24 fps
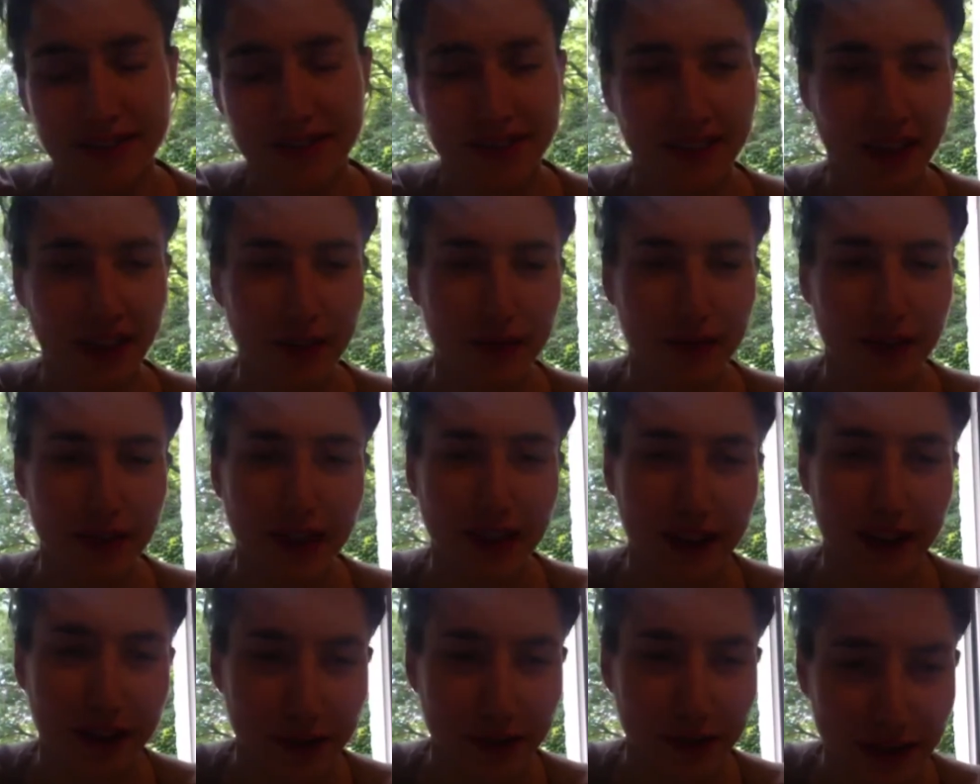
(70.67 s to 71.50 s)
I feel
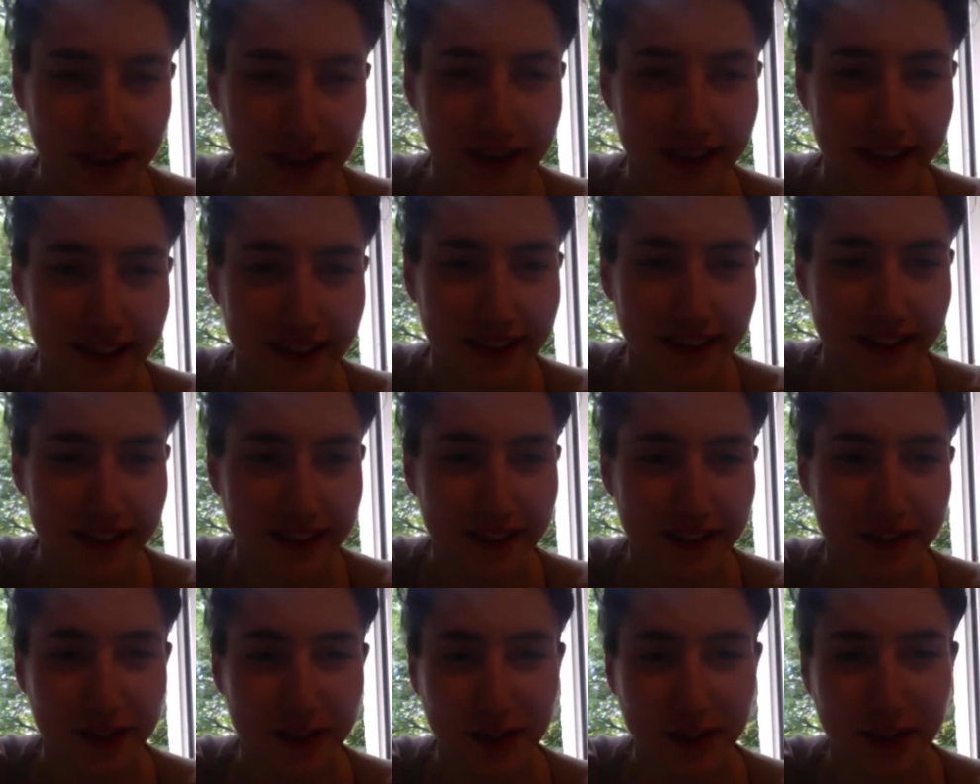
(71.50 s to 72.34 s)
like doing this,
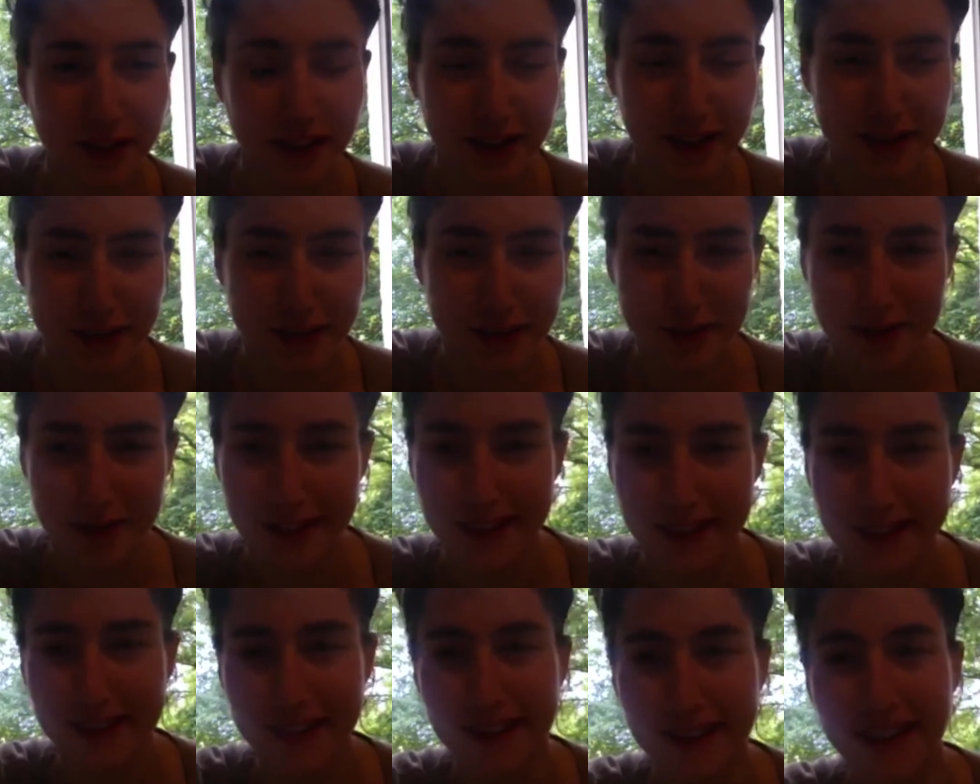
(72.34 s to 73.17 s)
so let's do
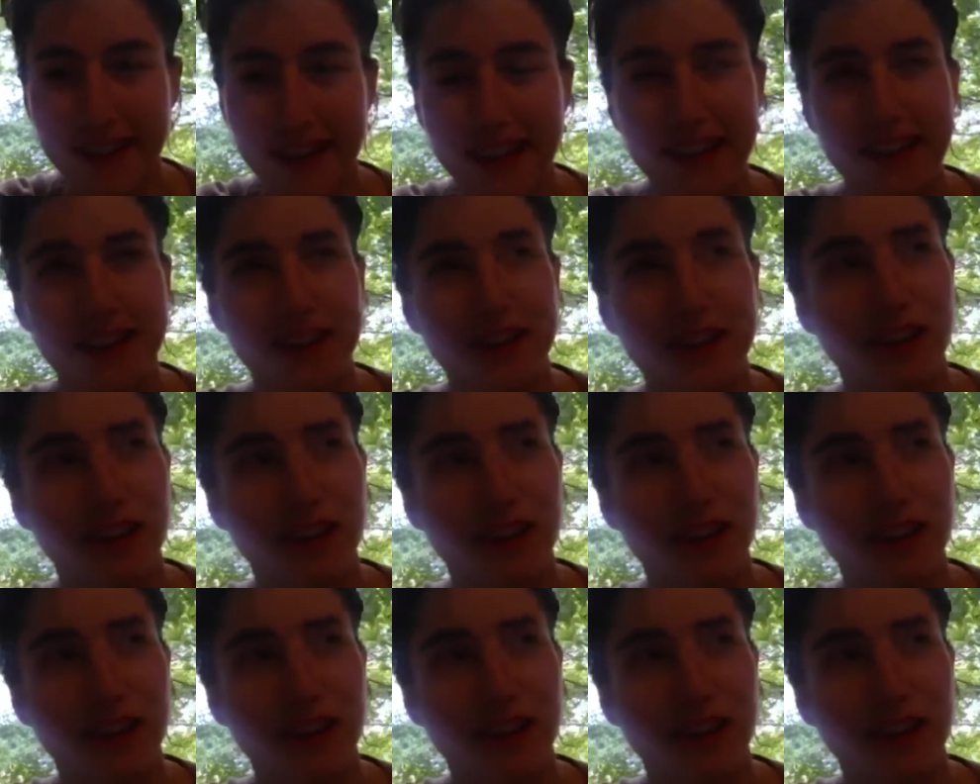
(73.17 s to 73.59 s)
this. And